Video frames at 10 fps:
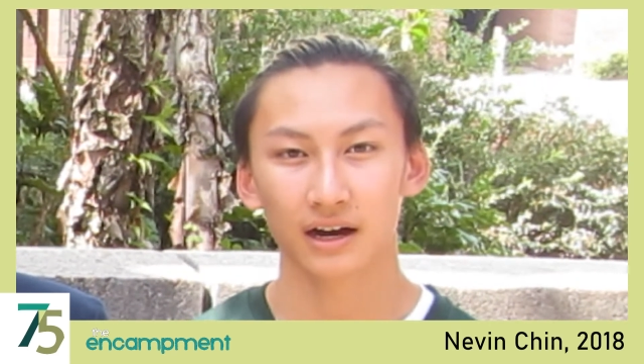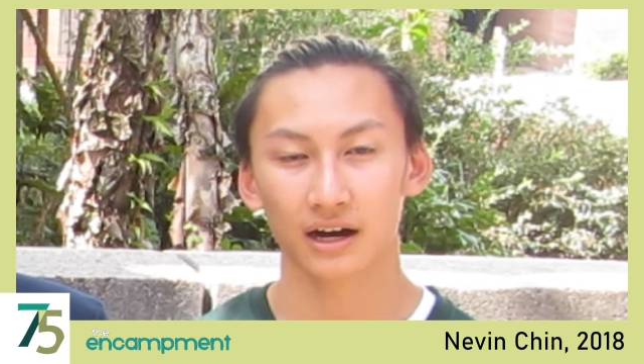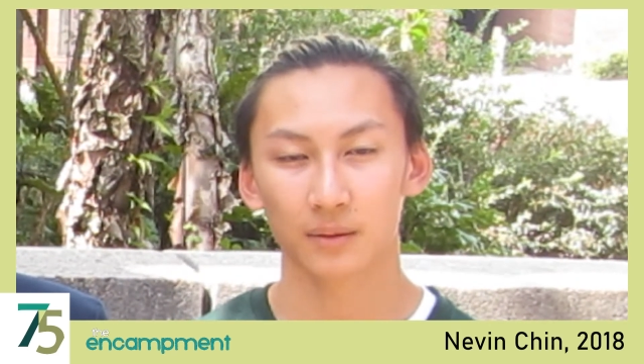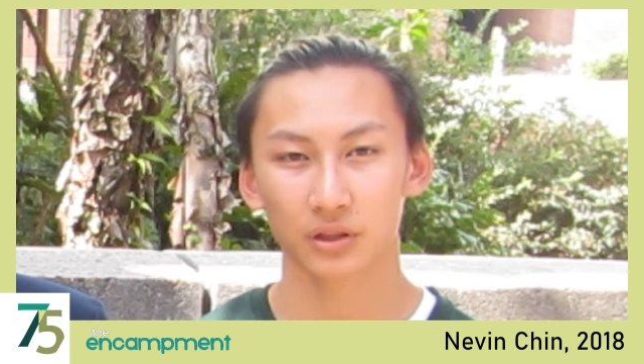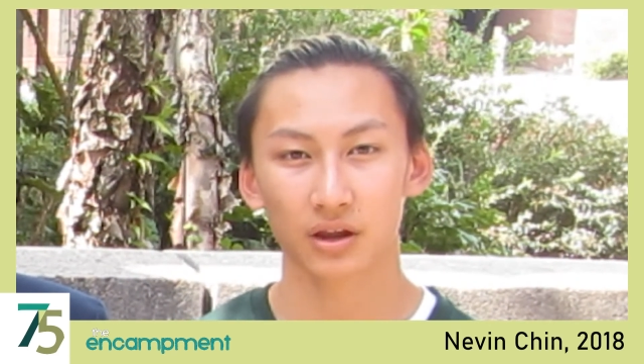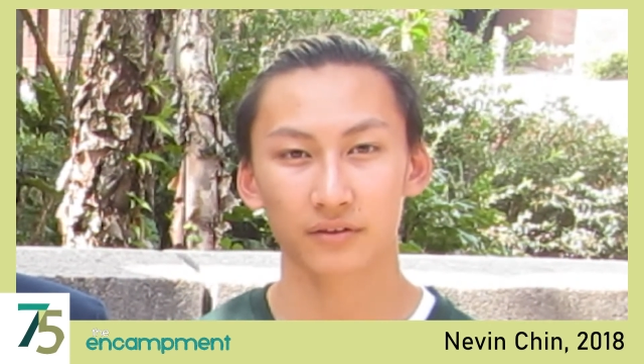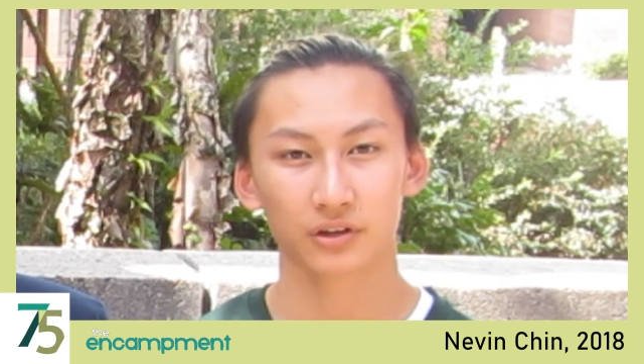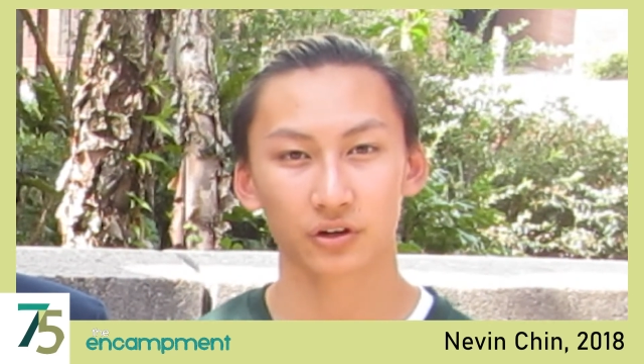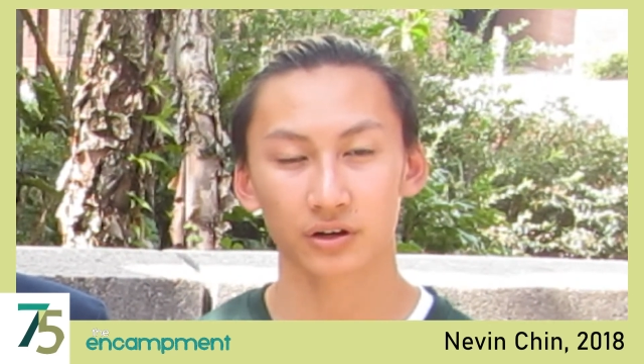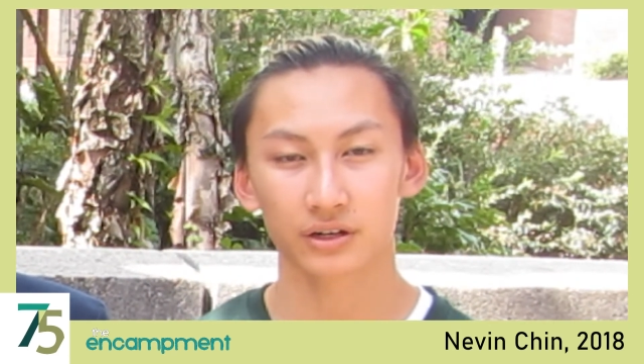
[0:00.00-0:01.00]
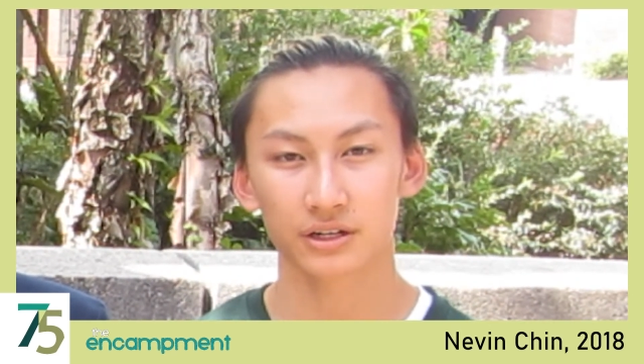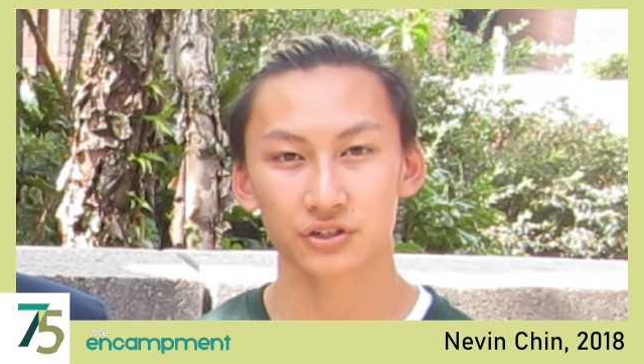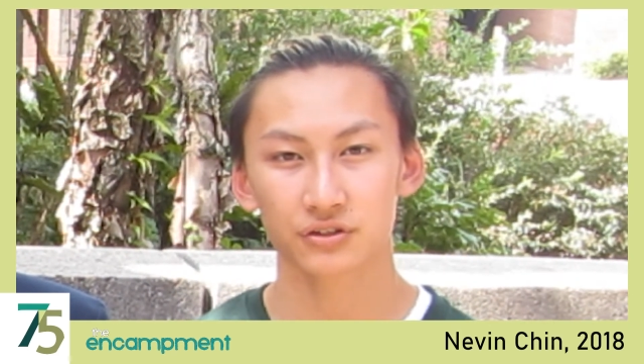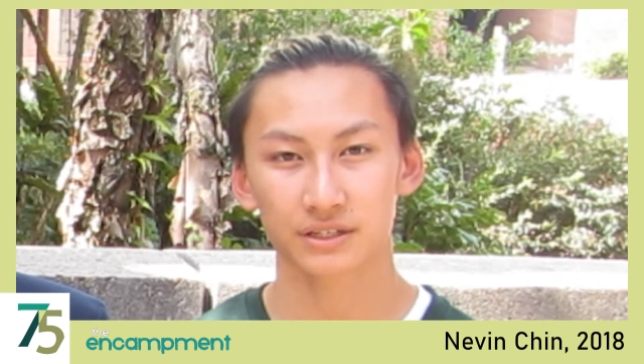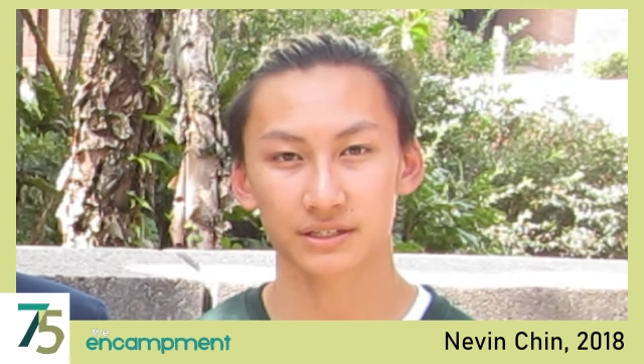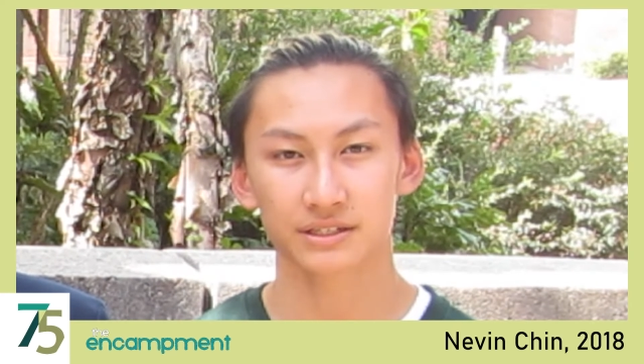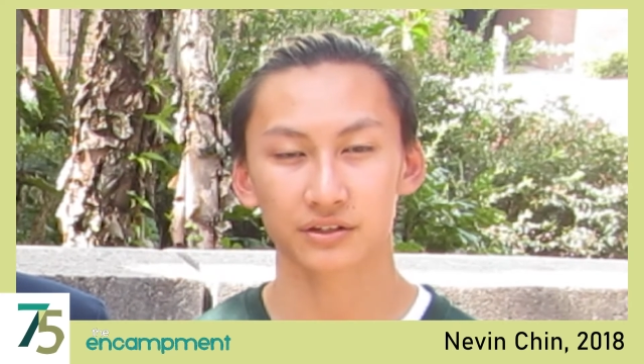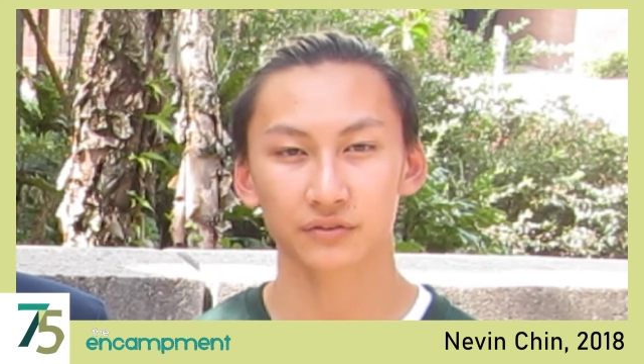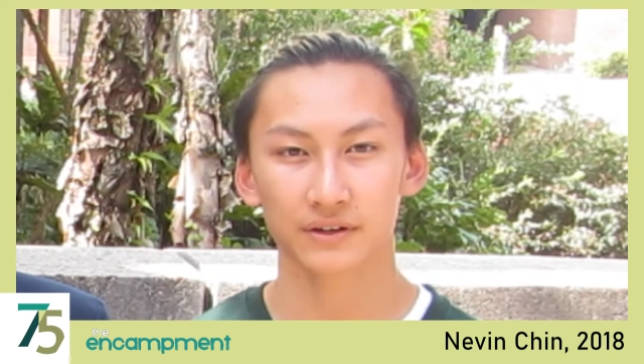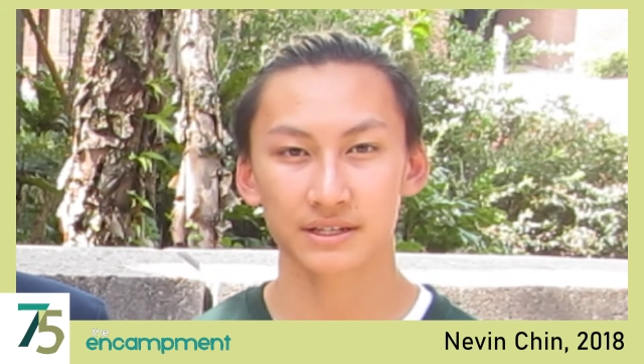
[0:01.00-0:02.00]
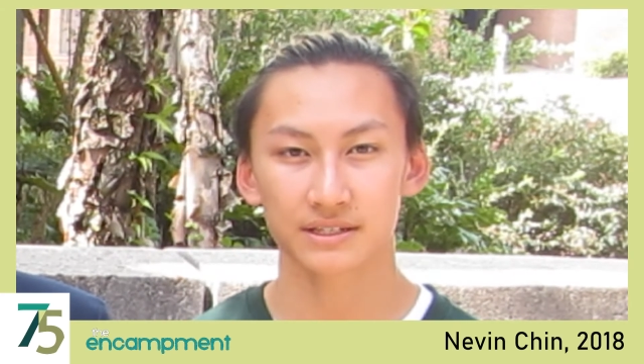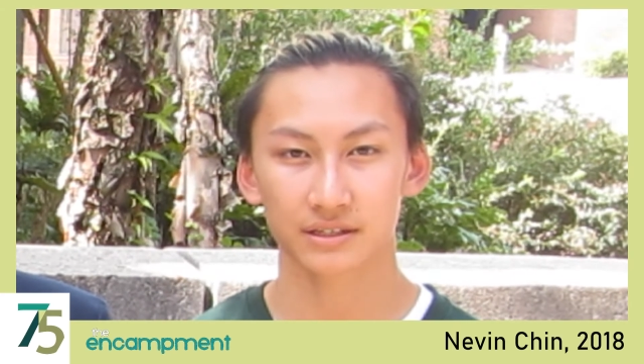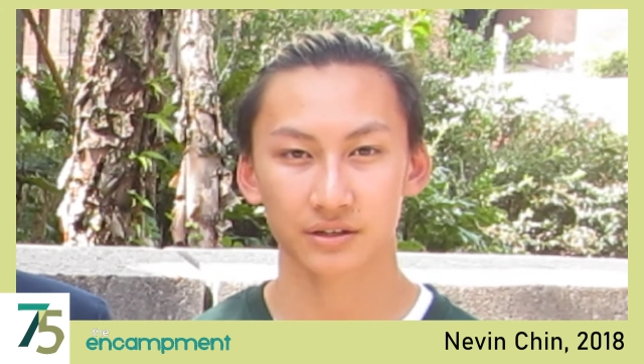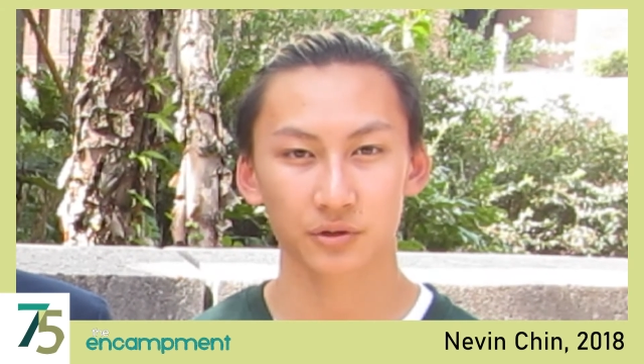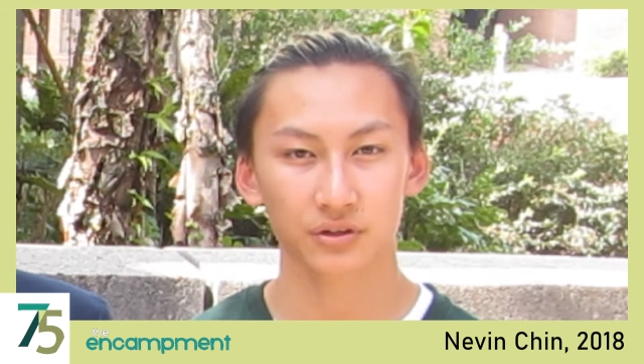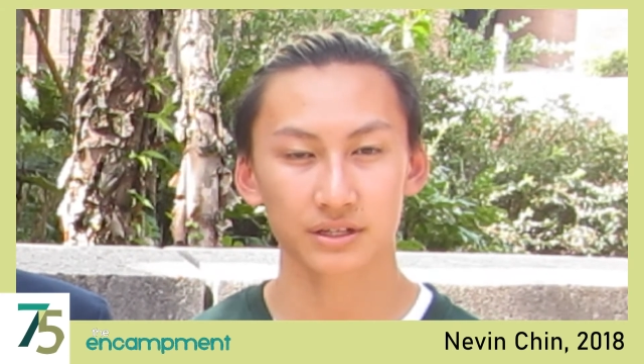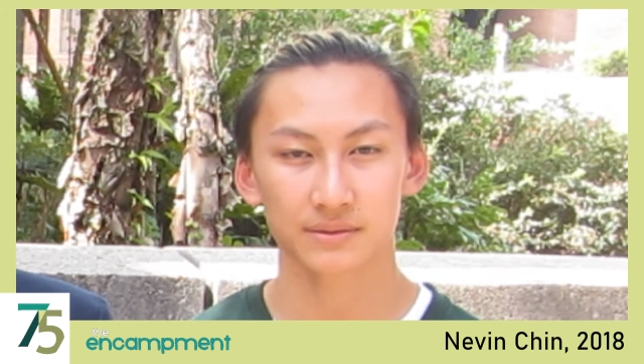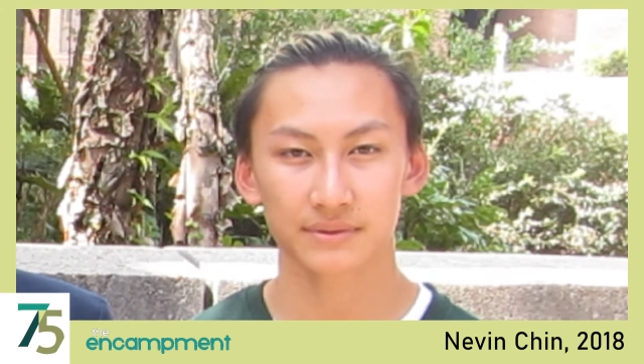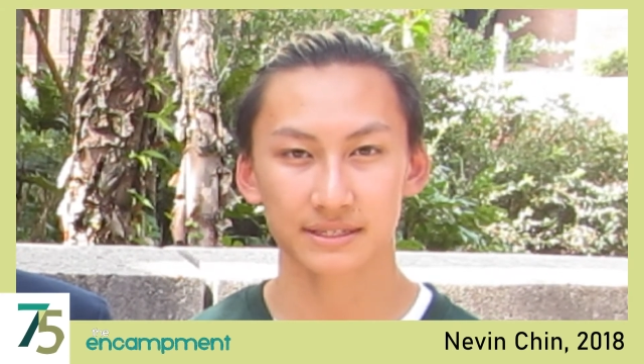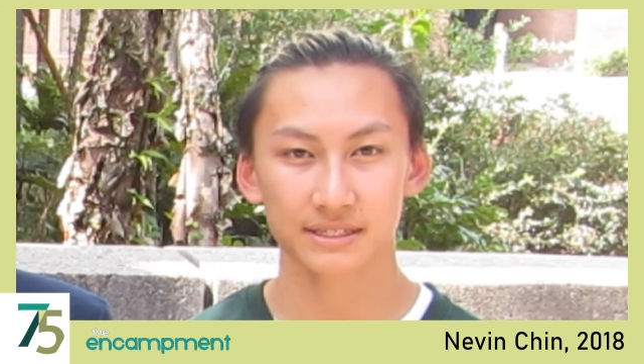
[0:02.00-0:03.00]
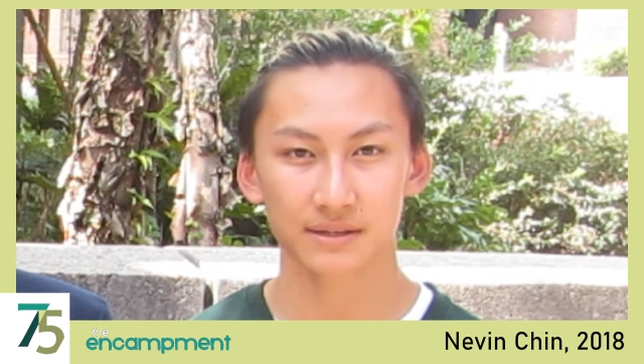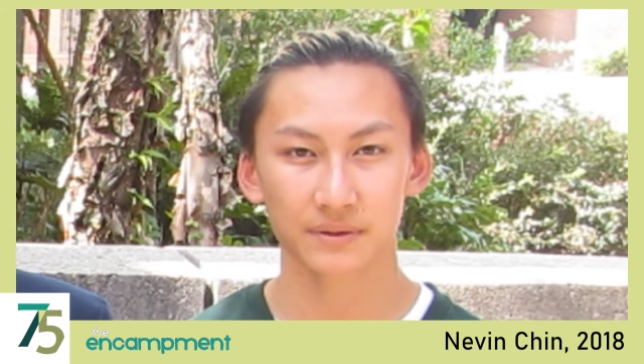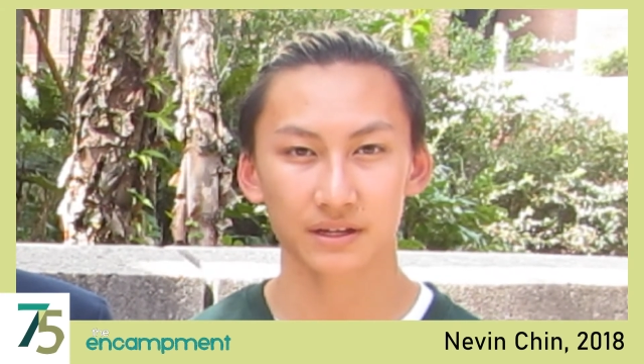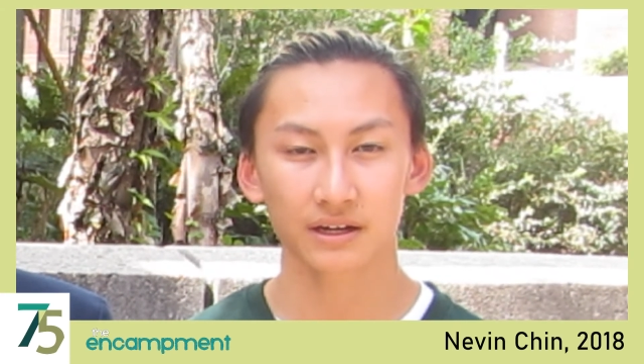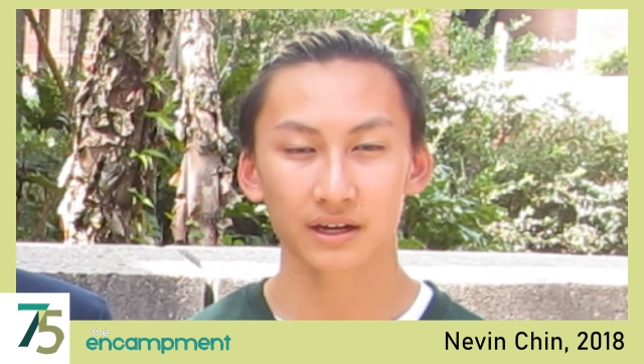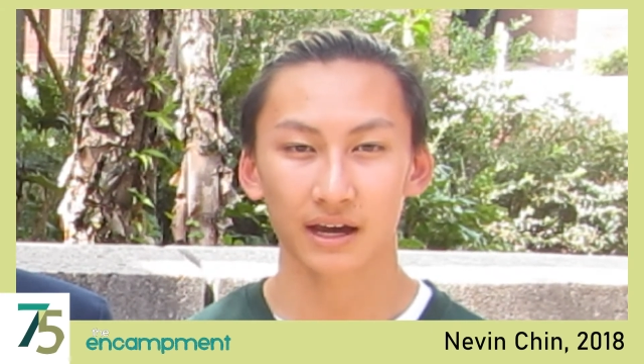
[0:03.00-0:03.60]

a lot of the current issues that still face communities in Mississippi,